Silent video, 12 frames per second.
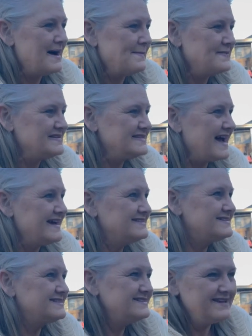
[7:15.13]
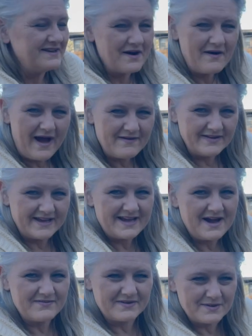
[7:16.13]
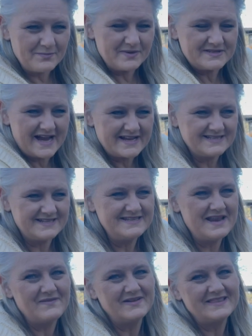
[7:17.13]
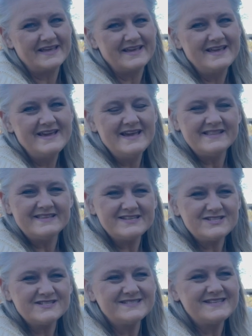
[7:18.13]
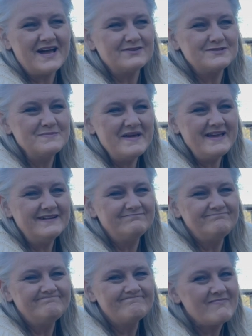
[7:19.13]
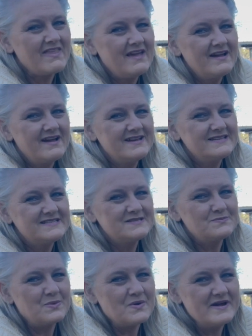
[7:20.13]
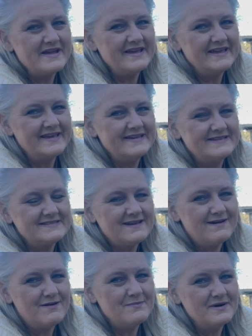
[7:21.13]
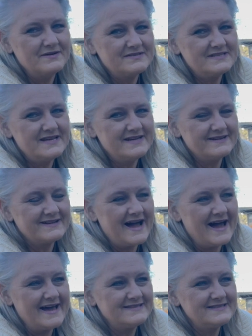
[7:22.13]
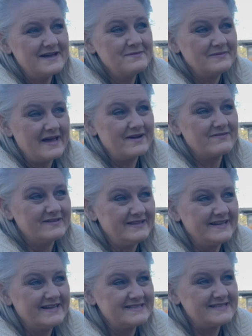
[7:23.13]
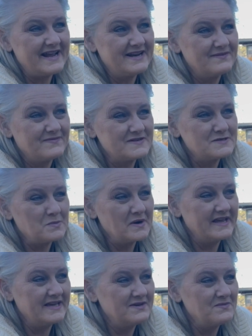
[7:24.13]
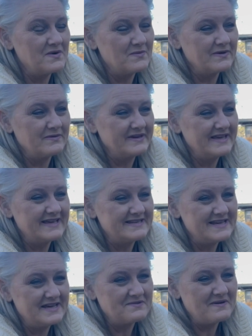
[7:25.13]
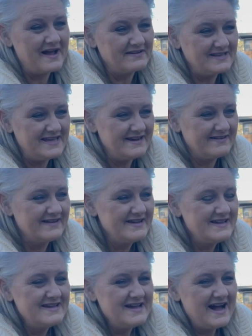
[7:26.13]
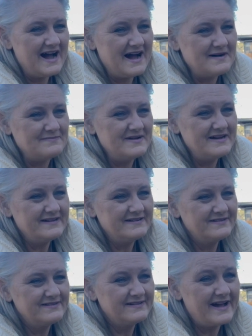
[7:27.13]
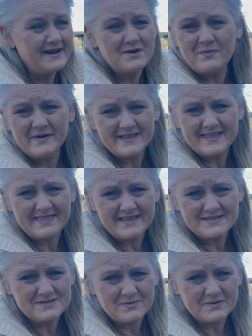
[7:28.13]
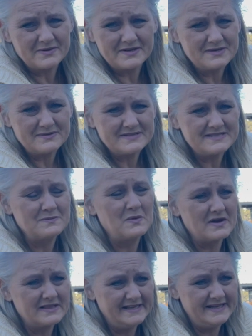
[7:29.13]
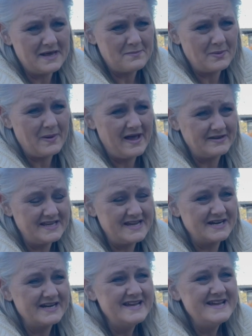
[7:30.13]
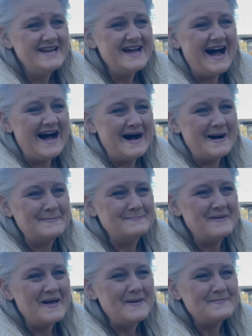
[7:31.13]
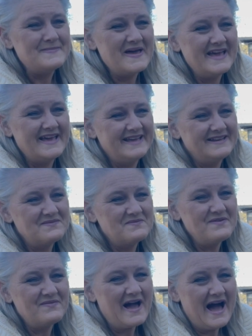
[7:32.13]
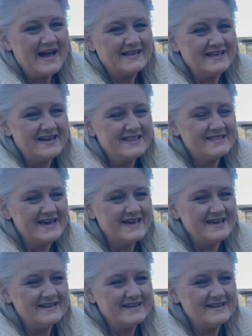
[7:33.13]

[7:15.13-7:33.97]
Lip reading: besides, you know, having it covered and protected and everything. This just tells me spring is almost here, guys. I'm like really excited for spring and what we're going to get done around here. I know one of the things that we're going to do is some more cleanup around here. But we've got the